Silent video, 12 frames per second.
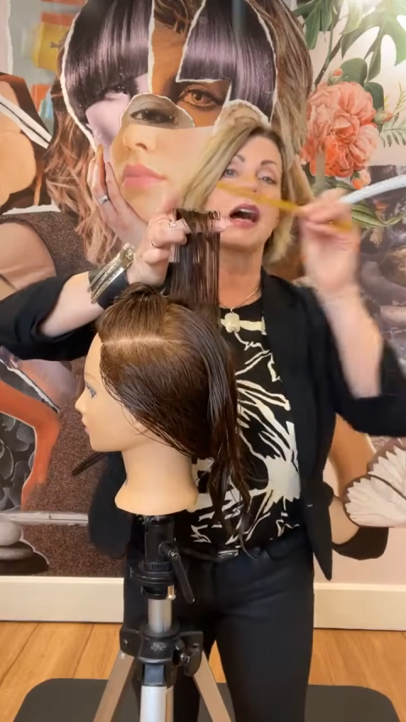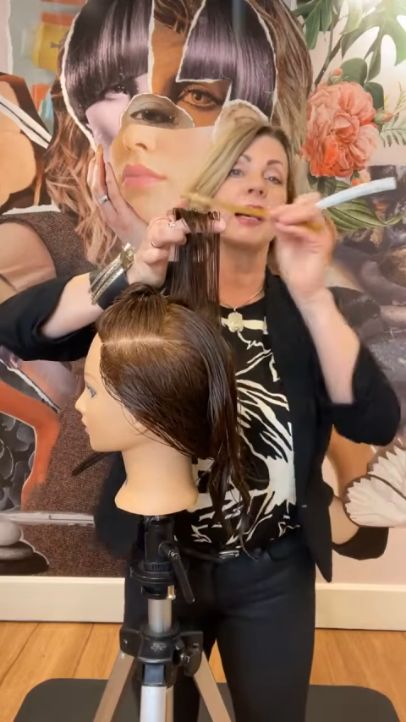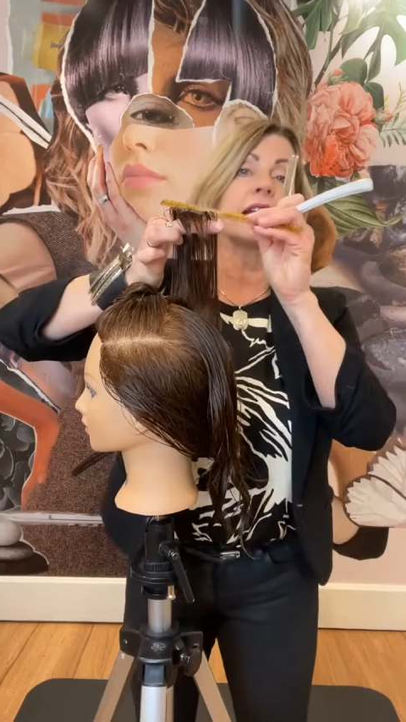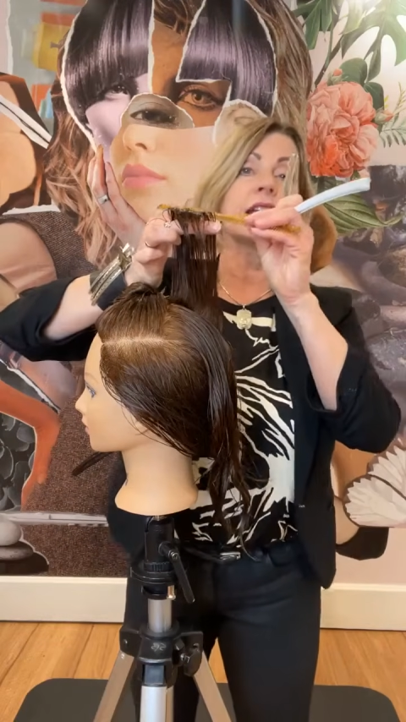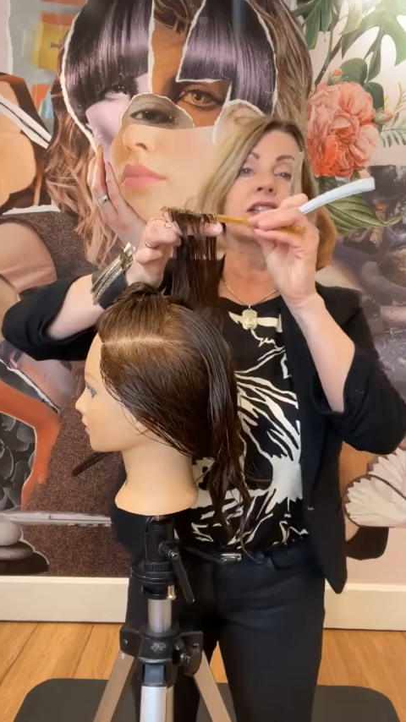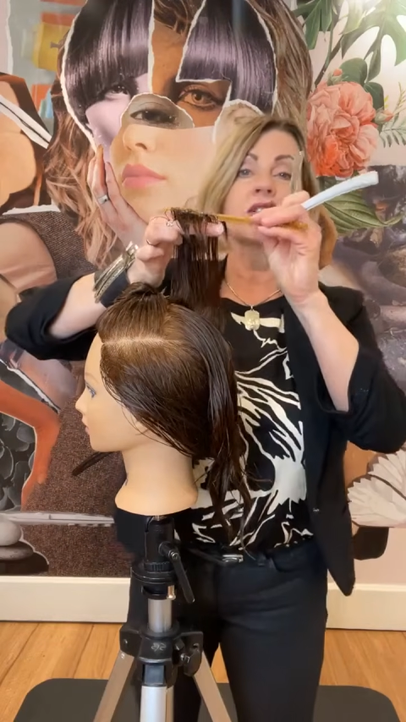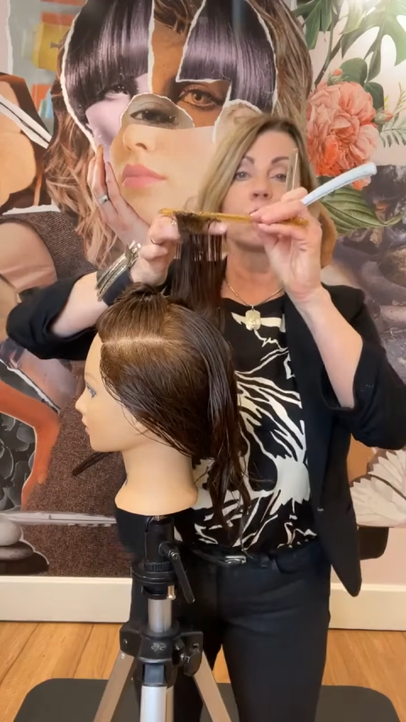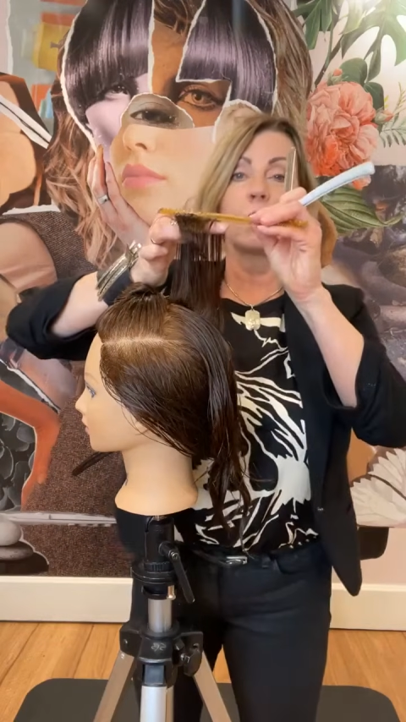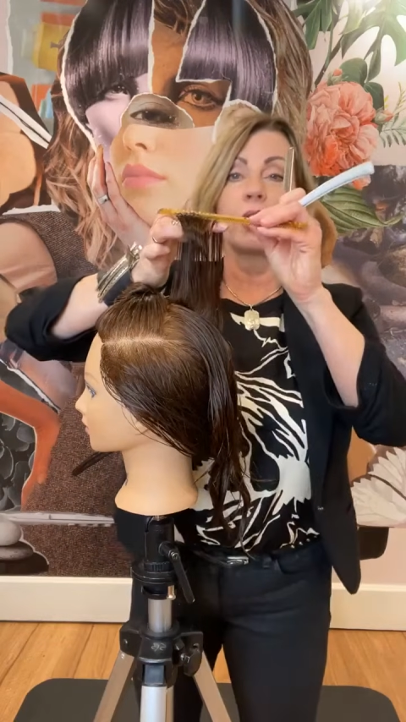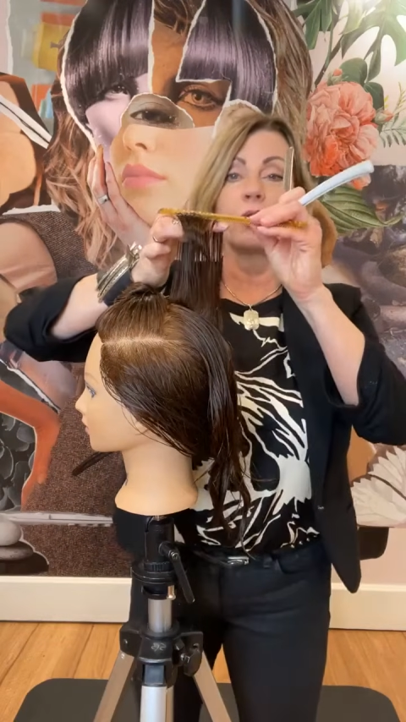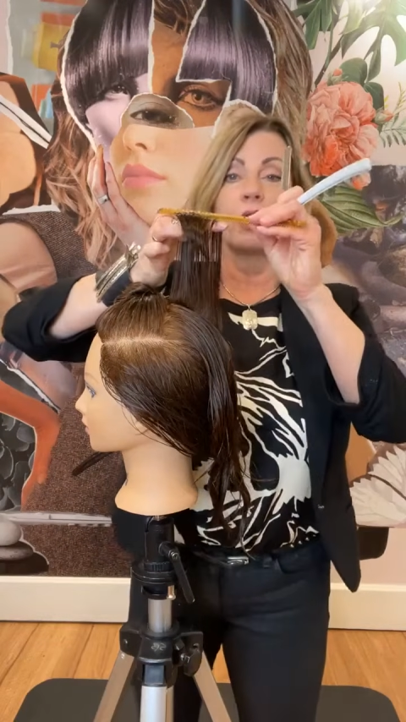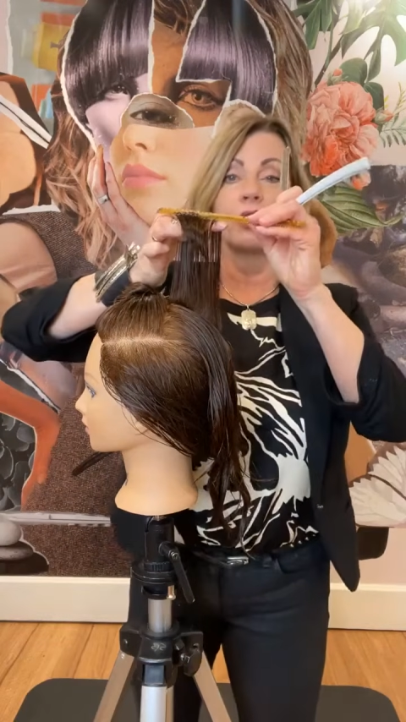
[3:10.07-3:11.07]
cutting a
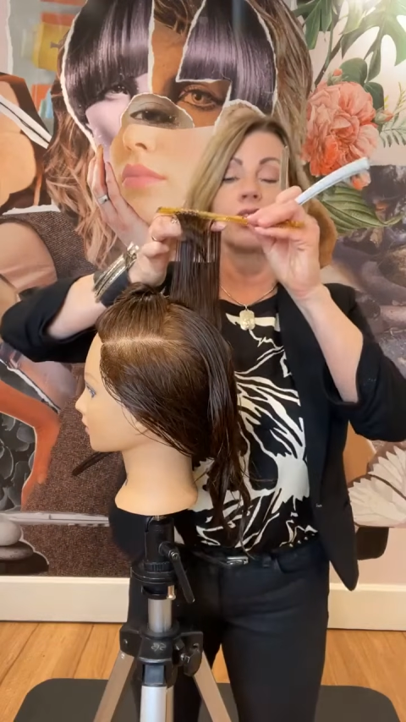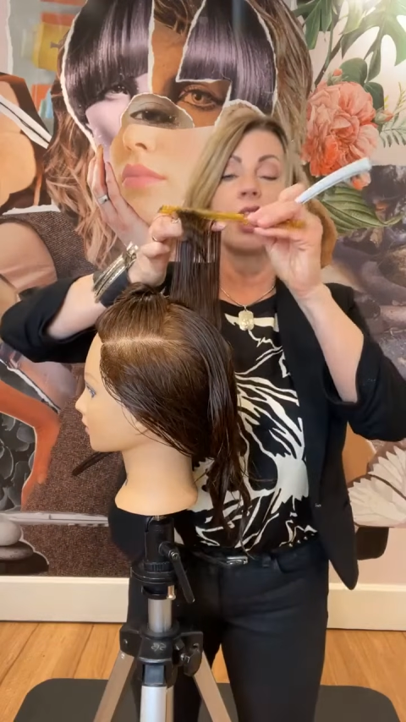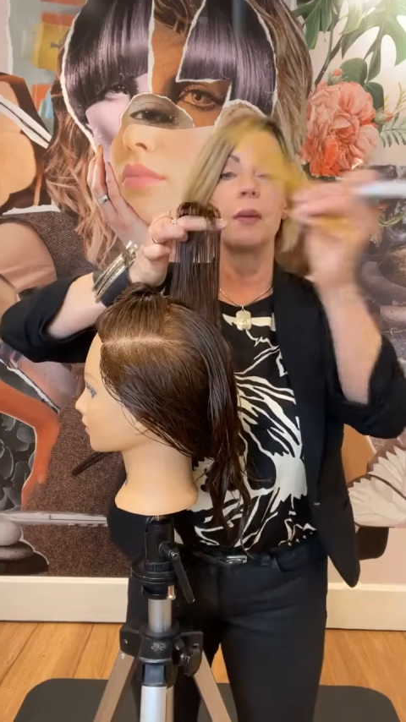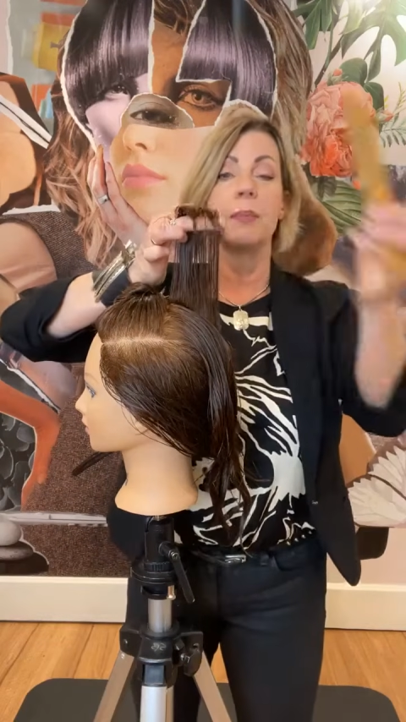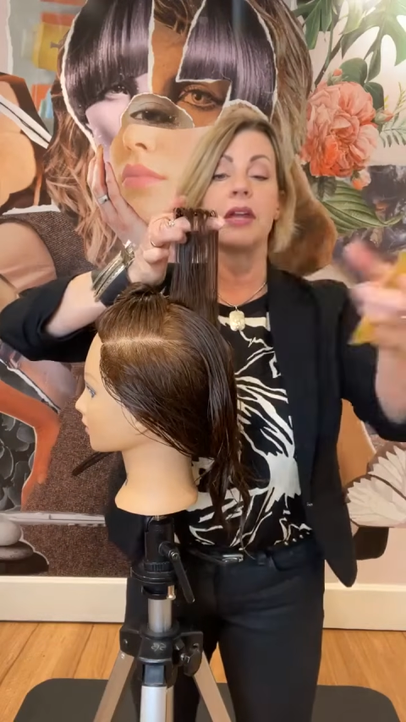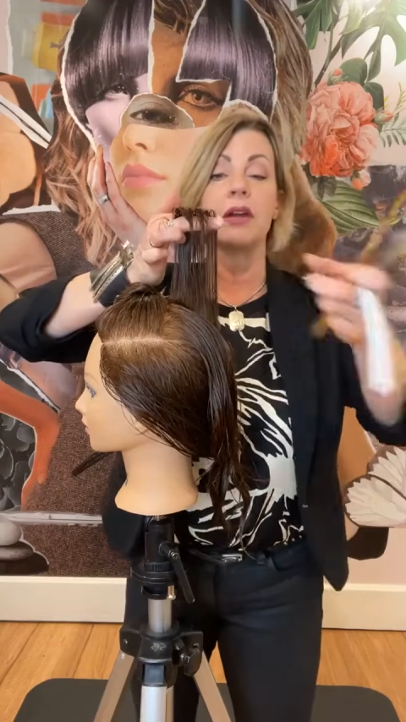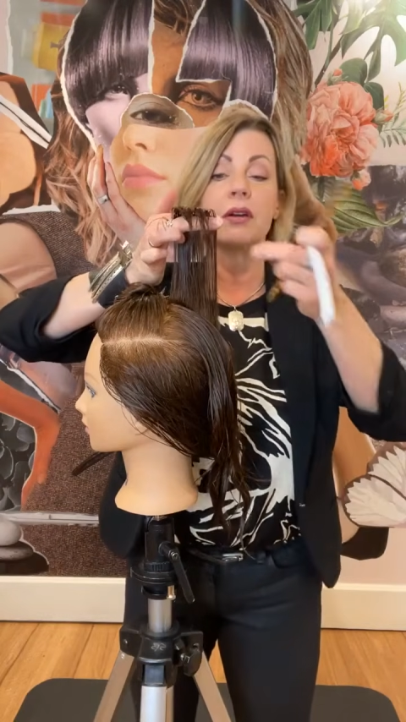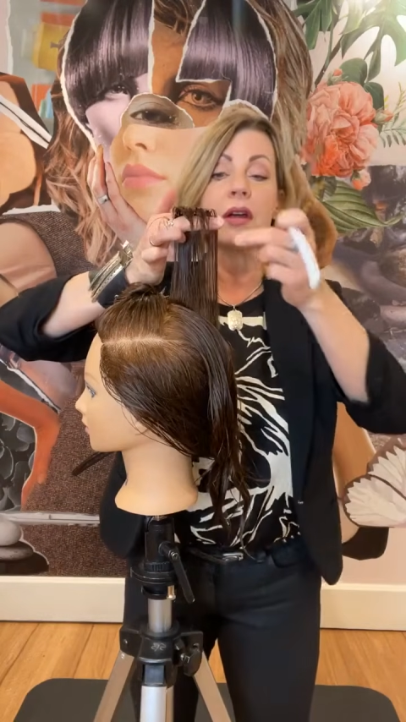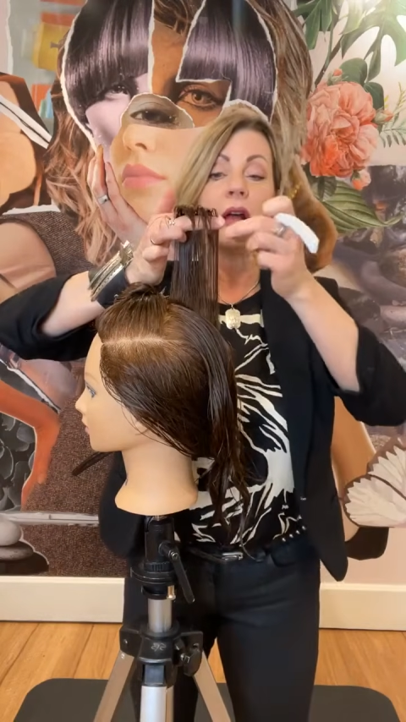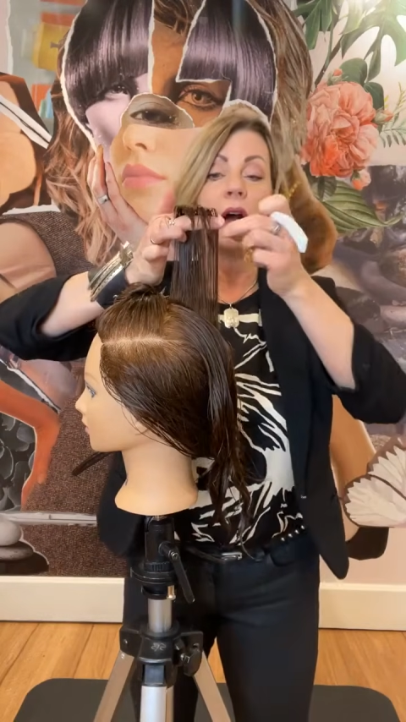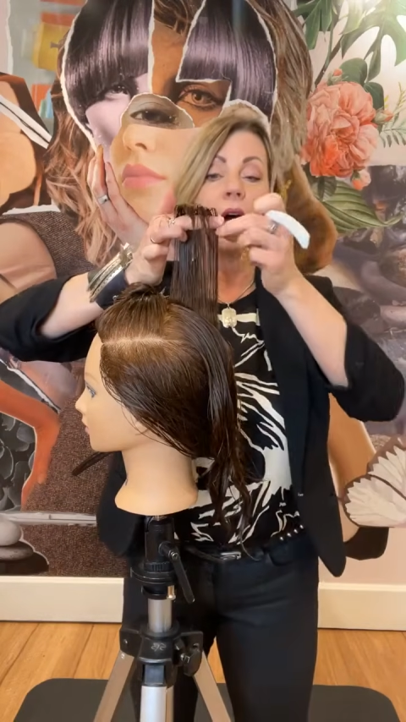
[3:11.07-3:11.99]
square on top here,